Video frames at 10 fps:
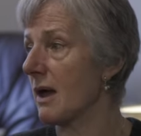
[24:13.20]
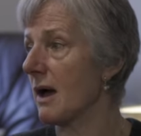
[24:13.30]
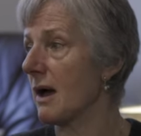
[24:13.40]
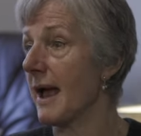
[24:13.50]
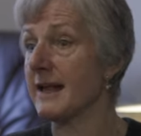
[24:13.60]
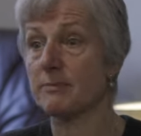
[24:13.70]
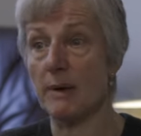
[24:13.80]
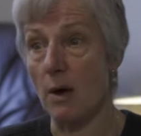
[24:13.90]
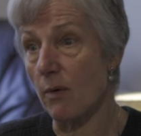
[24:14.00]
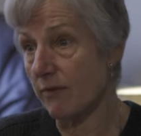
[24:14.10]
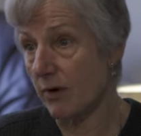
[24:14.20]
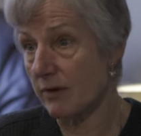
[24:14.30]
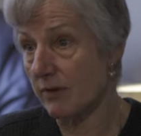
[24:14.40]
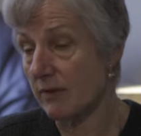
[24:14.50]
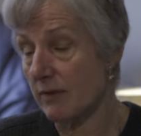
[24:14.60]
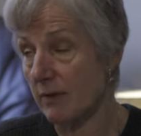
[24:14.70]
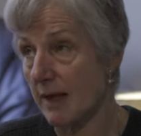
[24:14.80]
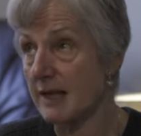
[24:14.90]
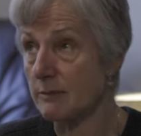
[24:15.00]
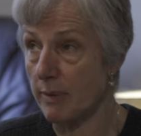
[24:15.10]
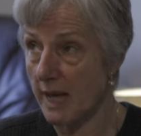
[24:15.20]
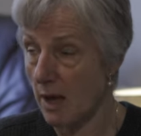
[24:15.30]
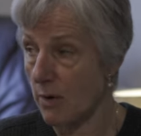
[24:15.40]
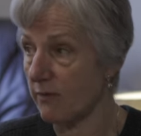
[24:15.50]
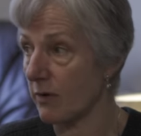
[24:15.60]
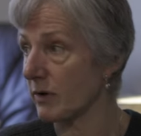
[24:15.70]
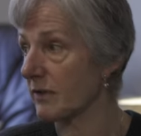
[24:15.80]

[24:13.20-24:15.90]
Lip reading: HBO have got a